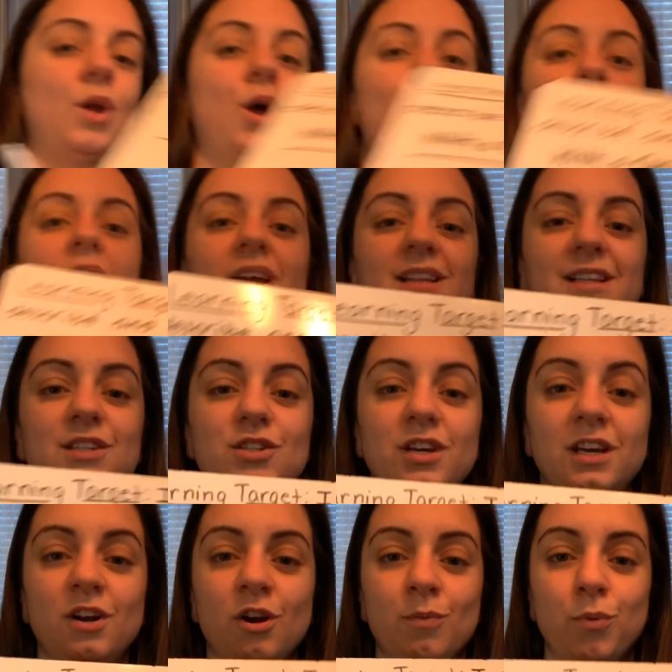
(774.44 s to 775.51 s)
Okay, let's look
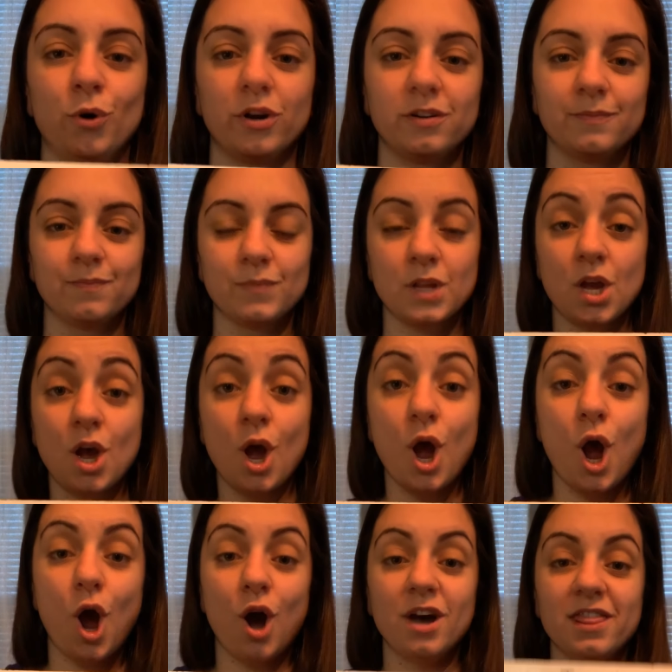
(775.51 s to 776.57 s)
at our board.
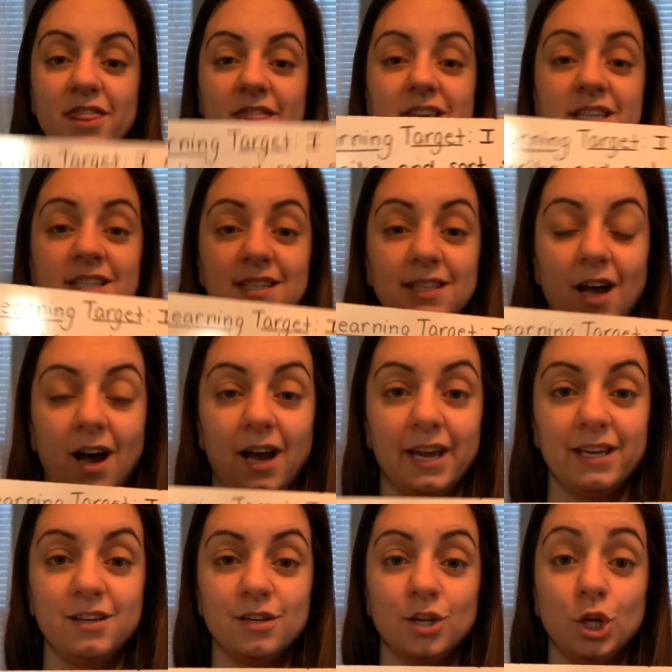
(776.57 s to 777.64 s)
On this
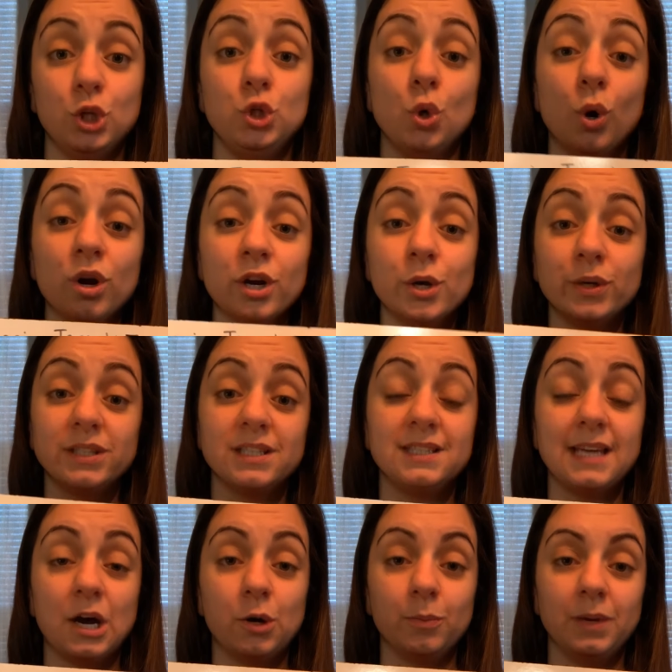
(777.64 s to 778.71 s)
side, you're going to
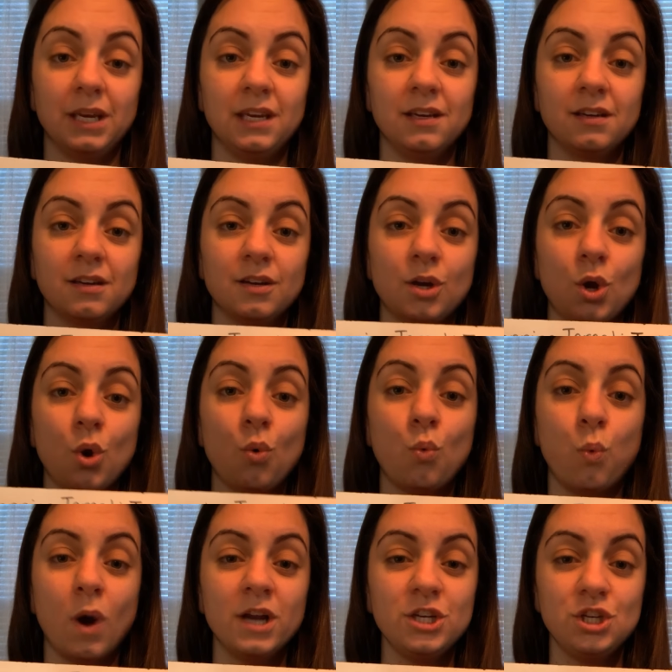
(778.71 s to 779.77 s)
tell me
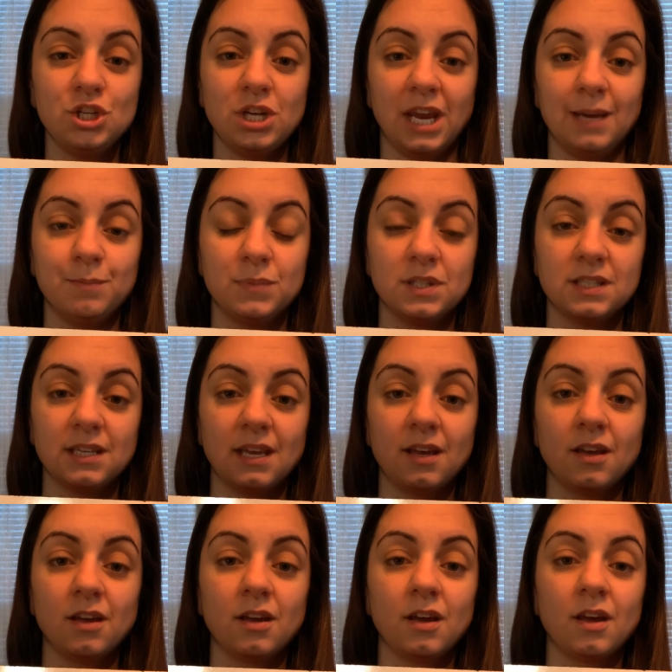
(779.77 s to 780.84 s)
what shapes
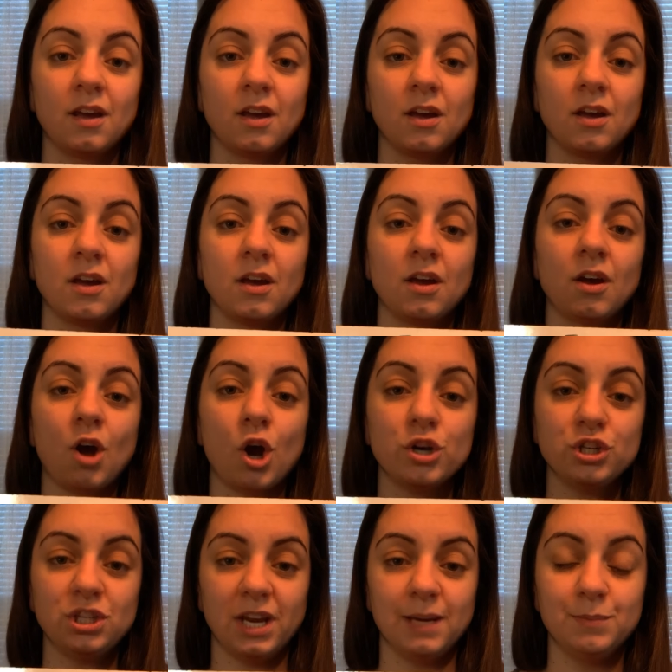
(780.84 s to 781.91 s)
are
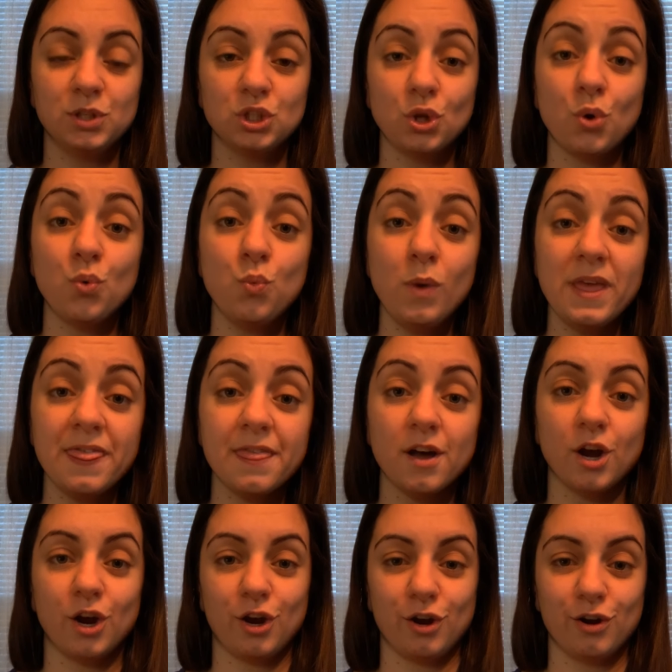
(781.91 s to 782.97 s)
shapes with a
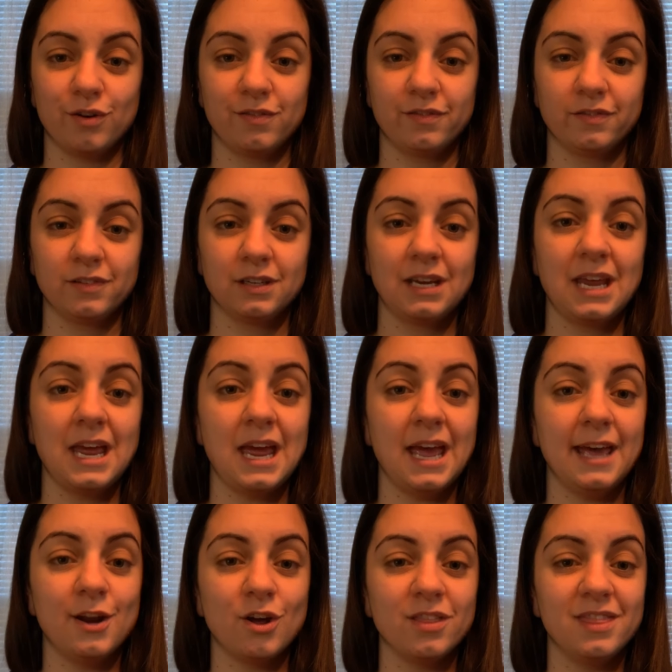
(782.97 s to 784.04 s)
curve.
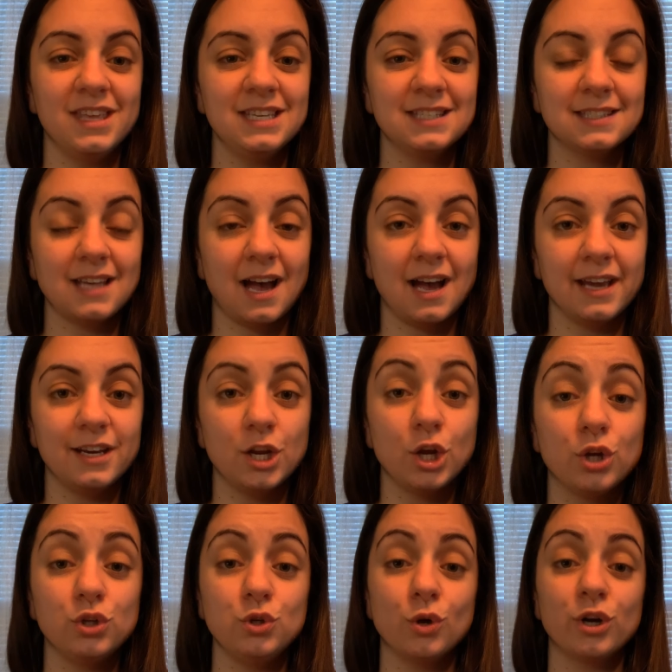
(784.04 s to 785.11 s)
And on this side,
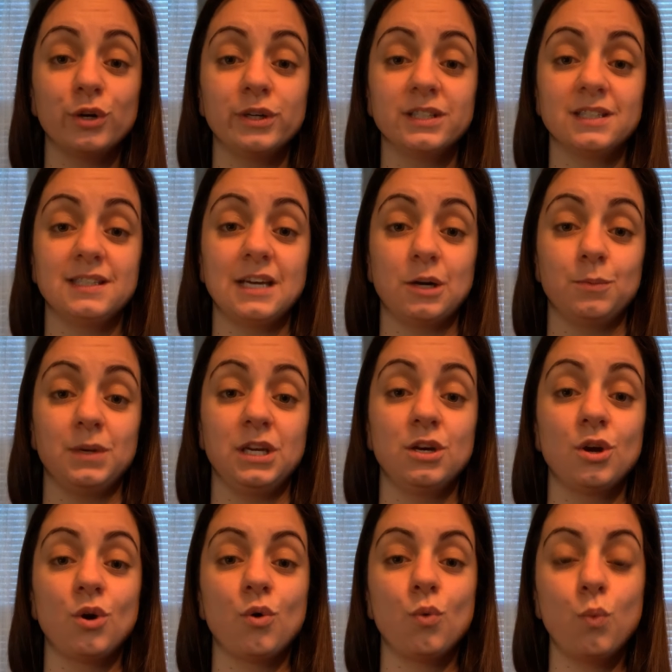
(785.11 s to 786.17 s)
you're going to tell me
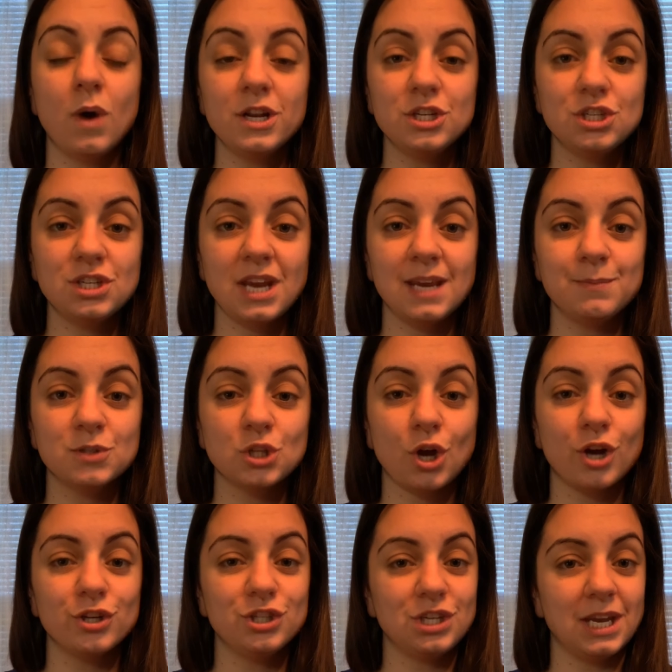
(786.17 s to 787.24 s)
what shapes are
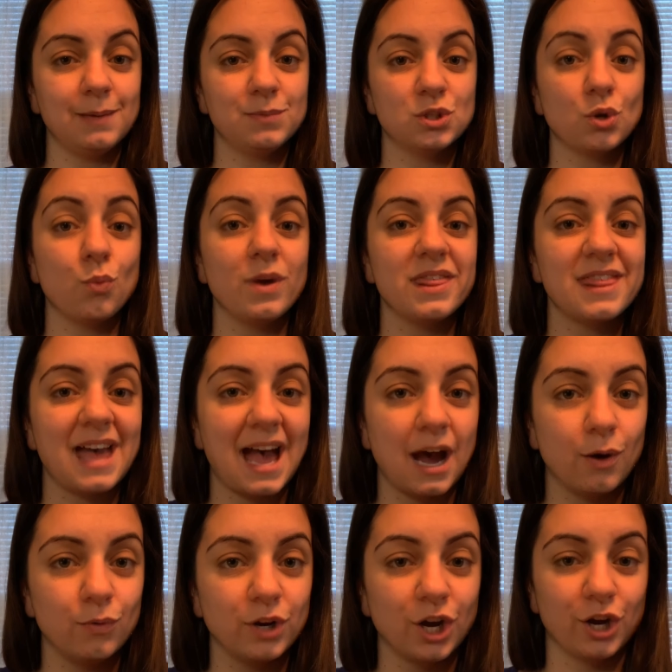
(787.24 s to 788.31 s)
shapes
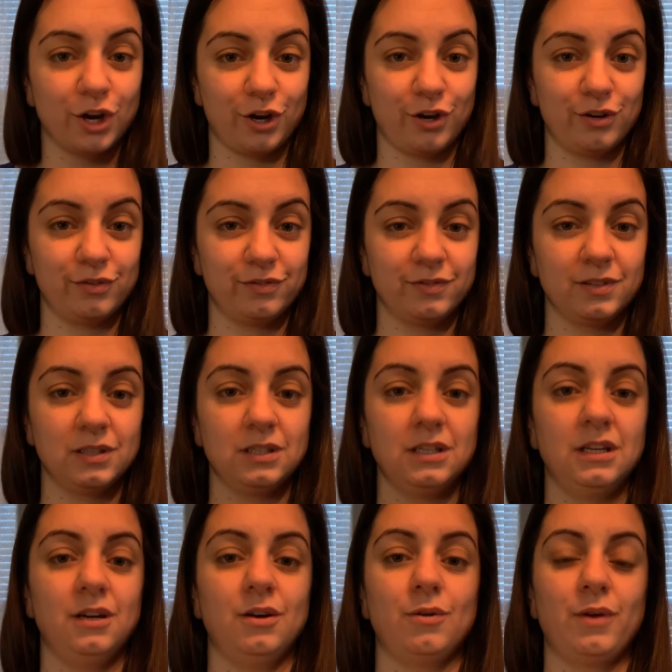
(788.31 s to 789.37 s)
without a curve.
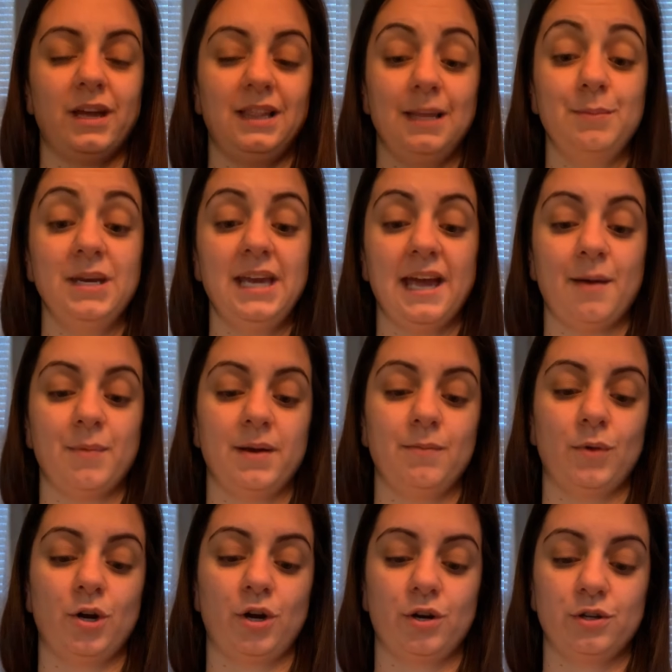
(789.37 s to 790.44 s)
Okay, let me cap my
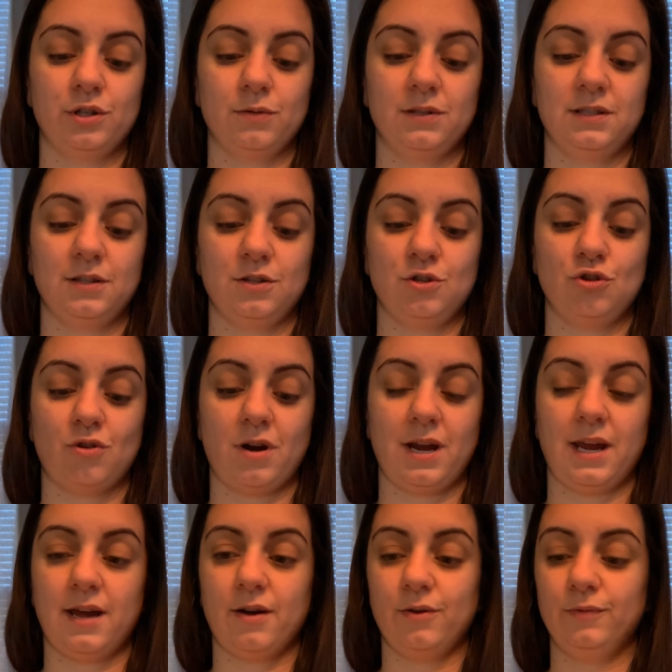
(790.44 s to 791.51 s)
marker so it doesn't dry
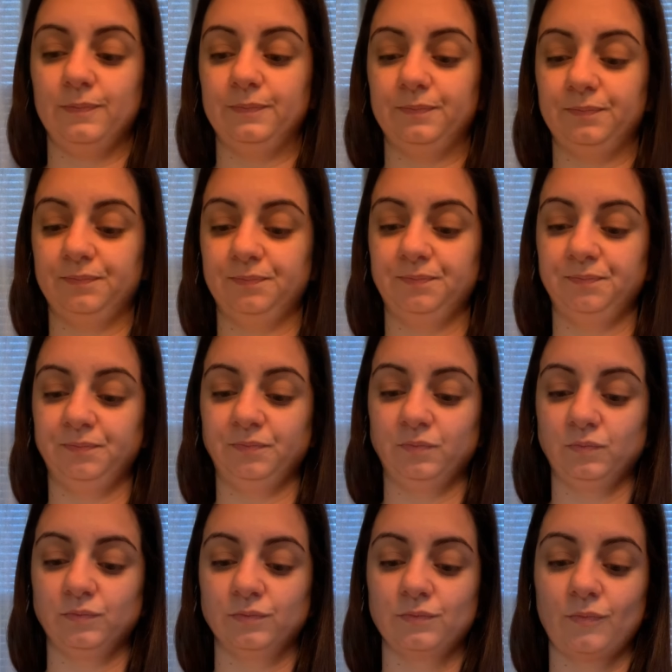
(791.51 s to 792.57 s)
out.
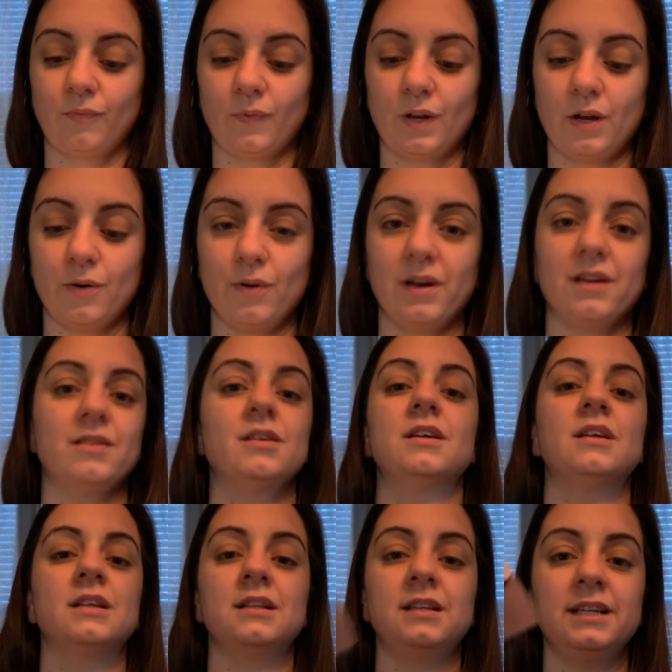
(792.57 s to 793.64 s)
Okay,
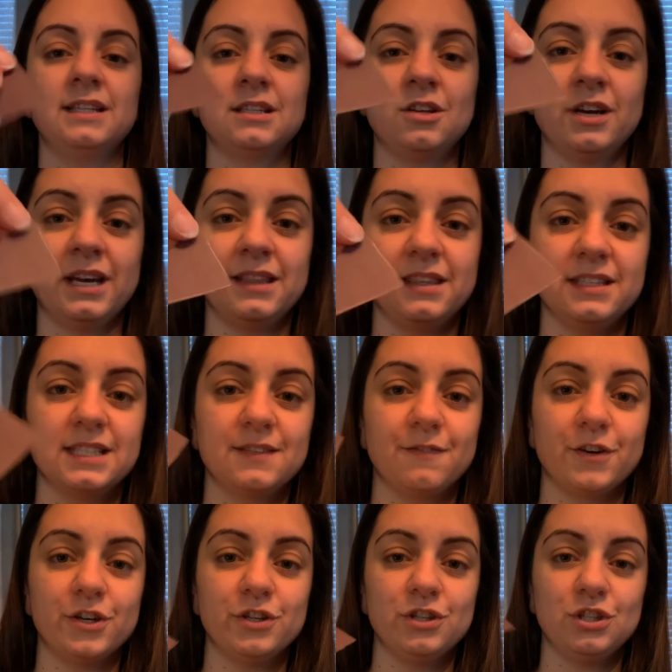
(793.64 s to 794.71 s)
let's look at this
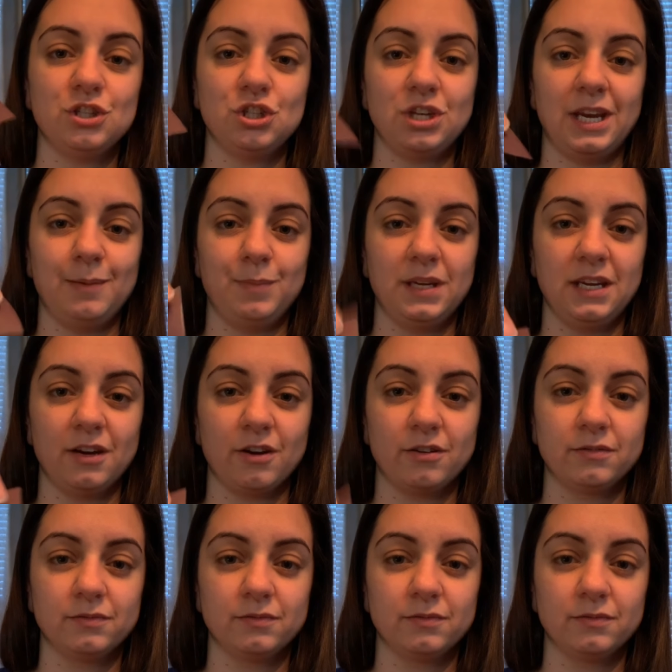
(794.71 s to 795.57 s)
first shape here.